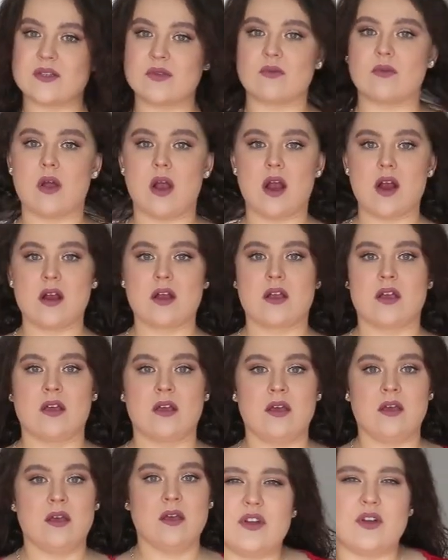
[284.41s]
to work.
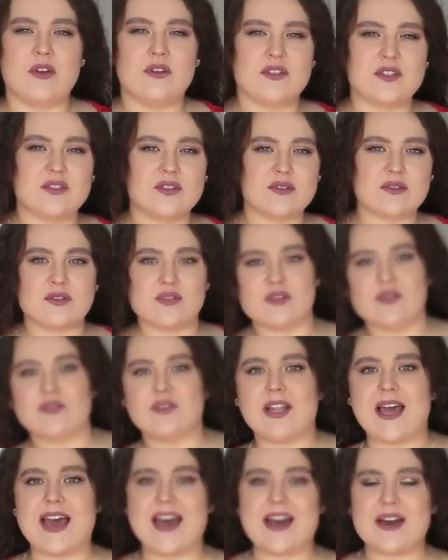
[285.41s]
You know, it's not
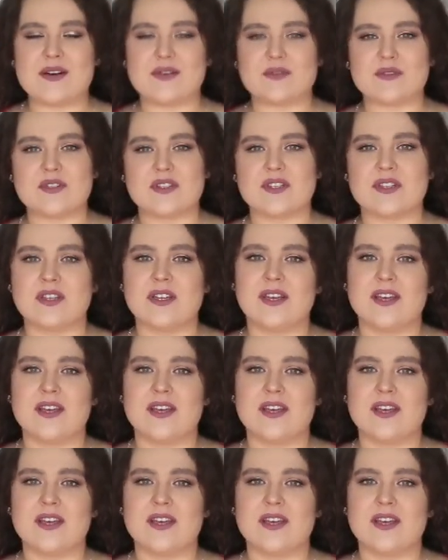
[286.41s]
too loud,